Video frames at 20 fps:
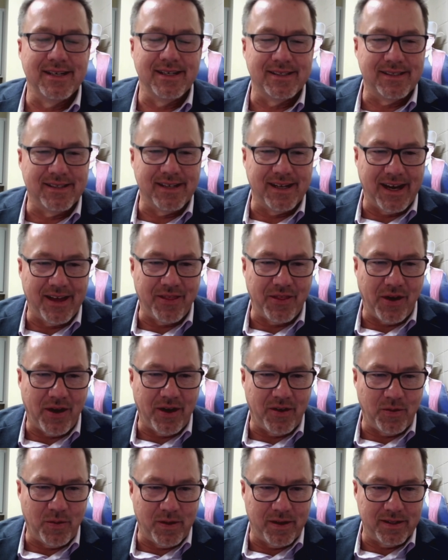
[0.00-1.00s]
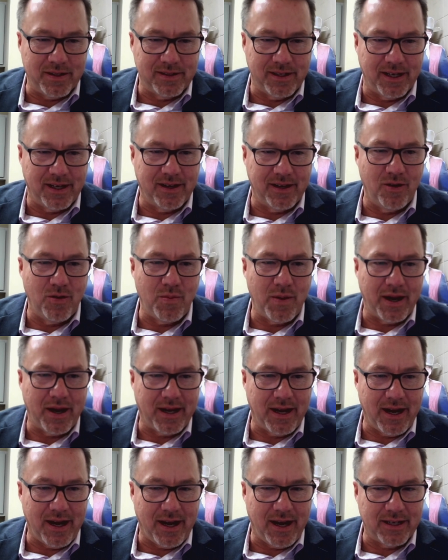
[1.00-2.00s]
this than I thought it was? Like,
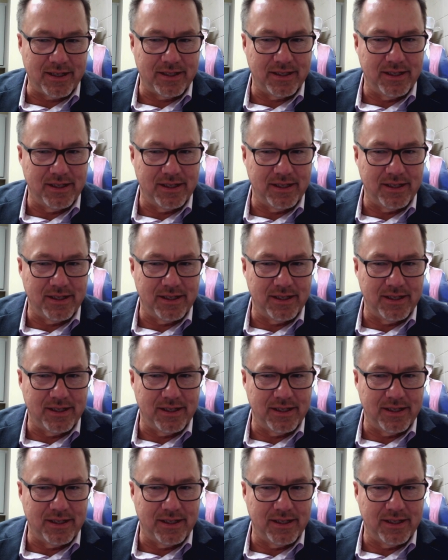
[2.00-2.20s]
oh my gosh.